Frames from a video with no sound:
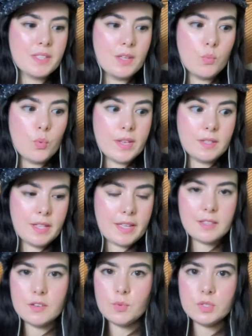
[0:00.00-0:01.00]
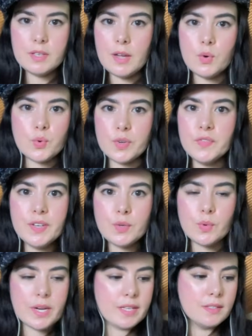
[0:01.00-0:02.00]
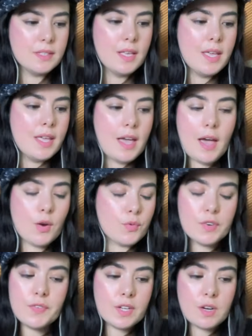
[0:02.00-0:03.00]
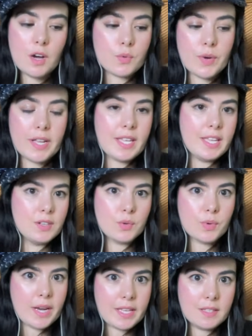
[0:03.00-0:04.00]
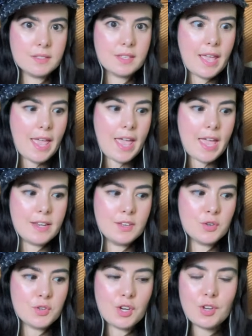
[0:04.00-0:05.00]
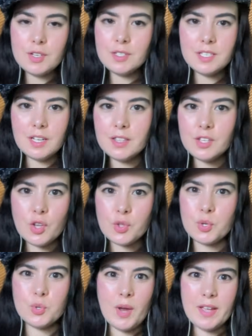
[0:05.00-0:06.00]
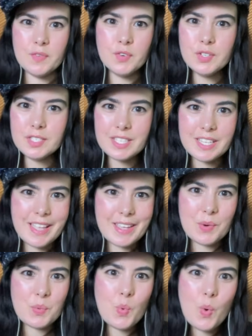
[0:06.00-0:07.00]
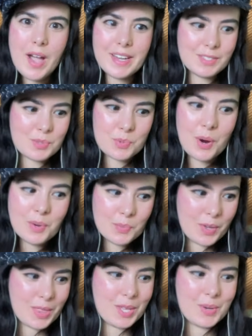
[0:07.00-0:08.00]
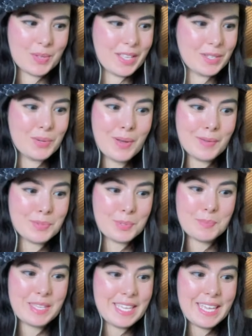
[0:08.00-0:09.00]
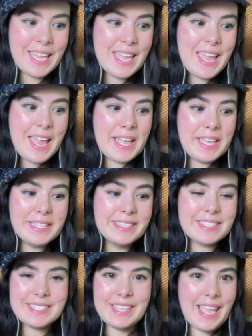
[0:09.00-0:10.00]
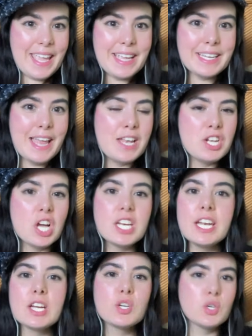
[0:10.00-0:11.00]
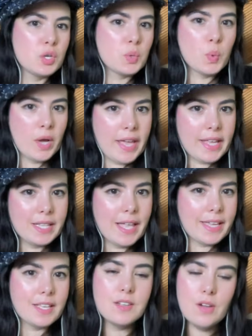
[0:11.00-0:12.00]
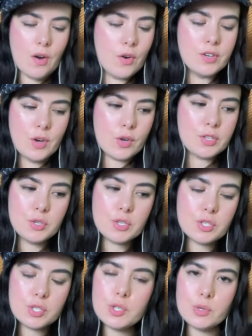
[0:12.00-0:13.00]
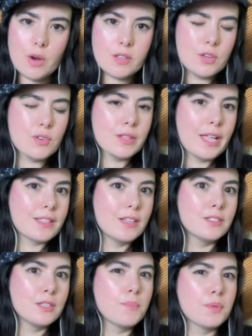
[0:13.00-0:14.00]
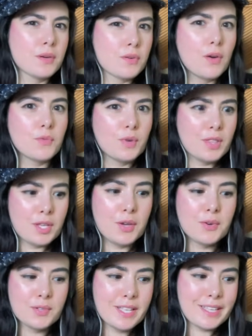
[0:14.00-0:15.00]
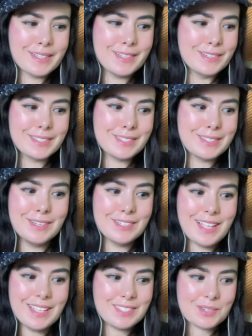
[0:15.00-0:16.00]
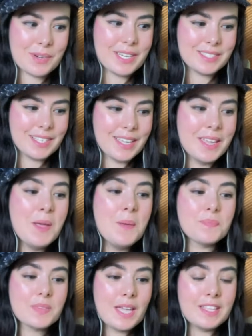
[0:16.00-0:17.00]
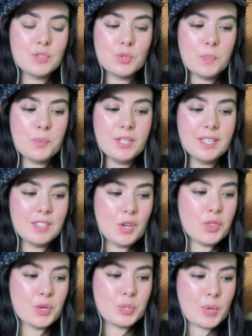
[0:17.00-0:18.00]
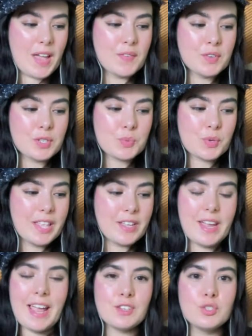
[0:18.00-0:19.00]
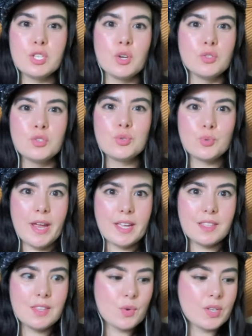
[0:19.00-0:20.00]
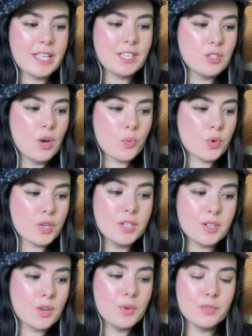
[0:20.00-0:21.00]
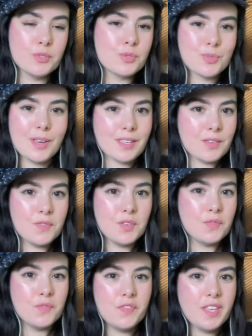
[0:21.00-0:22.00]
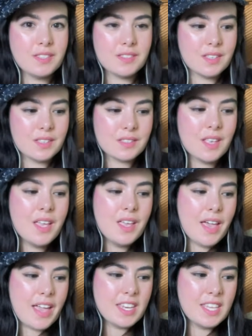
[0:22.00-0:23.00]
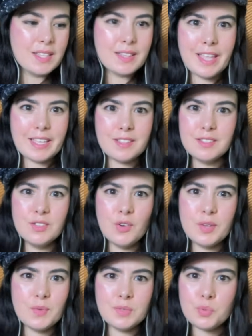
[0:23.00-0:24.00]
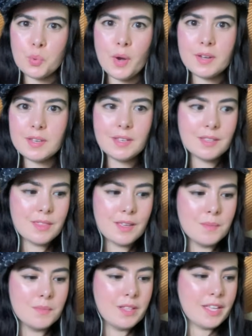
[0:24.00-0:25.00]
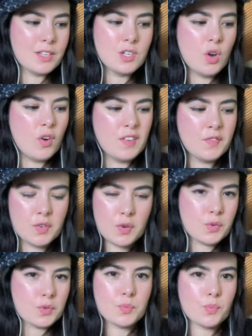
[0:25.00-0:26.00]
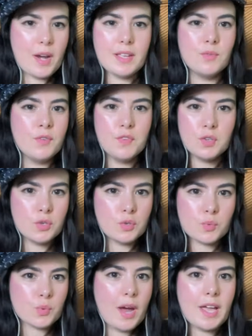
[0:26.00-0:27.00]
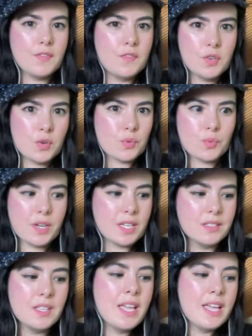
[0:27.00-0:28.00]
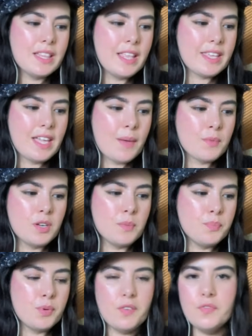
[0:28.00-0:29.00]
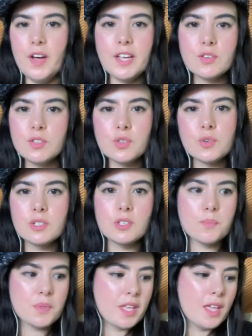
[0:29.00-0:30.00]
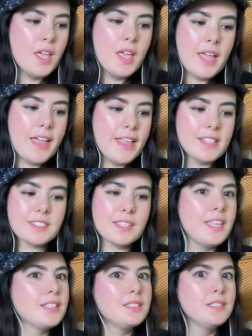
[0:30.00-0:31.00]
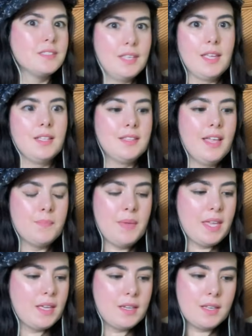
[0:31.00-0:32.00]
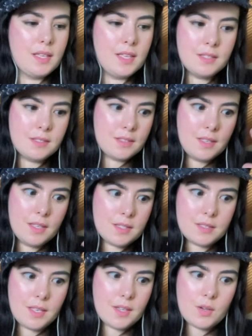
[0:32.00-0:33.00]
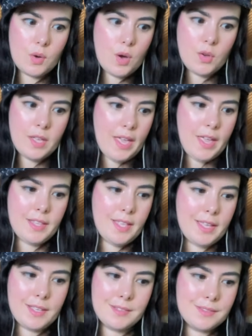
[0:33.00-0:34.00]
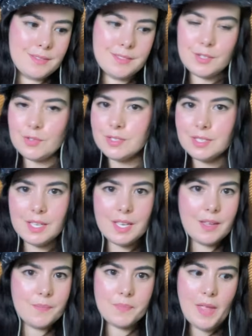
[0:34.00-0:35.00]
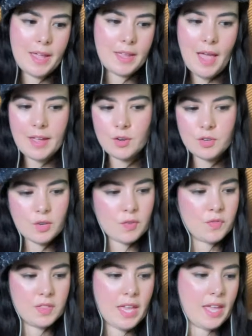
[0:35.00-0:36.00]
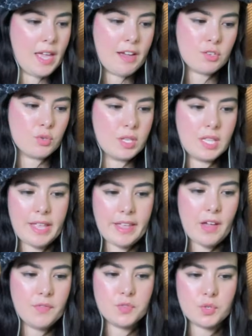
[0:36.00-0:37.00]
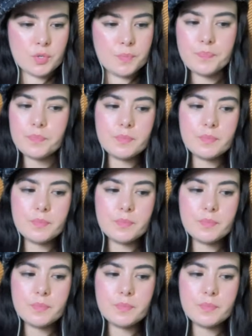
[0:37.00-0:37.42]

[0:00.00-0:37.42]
when like there was a horrific car wreck in a race, and you're not gonna tell the other drivers? Like, what is wrong with you? Like, you have to be insane and not in a good way. Like, no, you're like, there's something wrong with you. Like, that's crazy. And to the point that the other drivers were like actually on strike. They were like, no, we're gonna go on strike if you don't fix this. And he like, no, he was threatening them. Like, no, if you don't drive, if you don't race, like I'm gonna put a fine on you or something. It's insane. That man, it's like, okay, like seriously, I don't know if they actually like after